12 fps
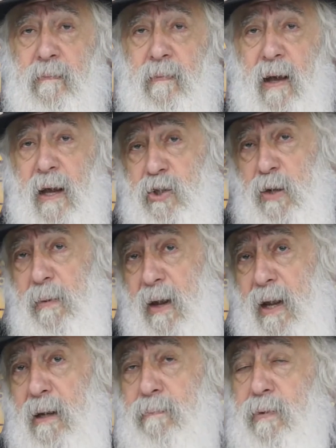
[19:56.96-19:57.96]
Hashem
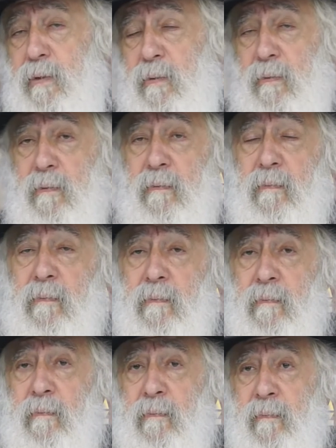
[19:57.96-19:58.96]
help you
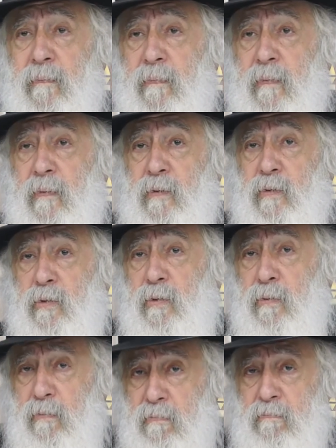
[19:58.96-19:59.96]

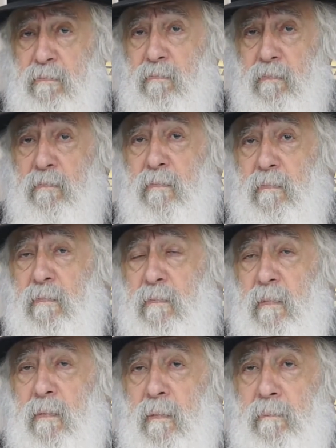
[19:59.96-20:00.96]
to
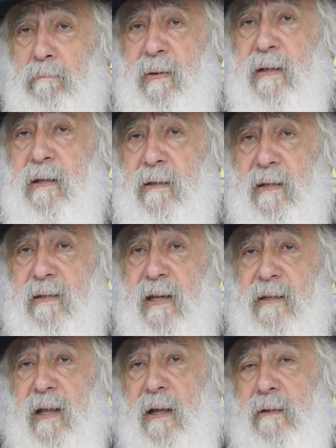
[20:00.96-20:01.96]
beat the
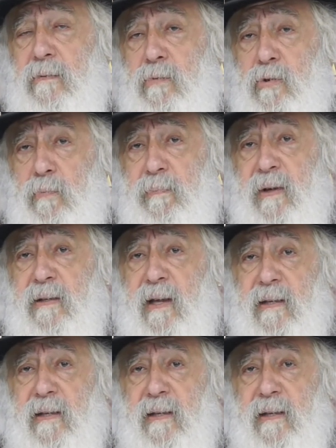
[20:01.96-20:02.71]
Satan, to beat the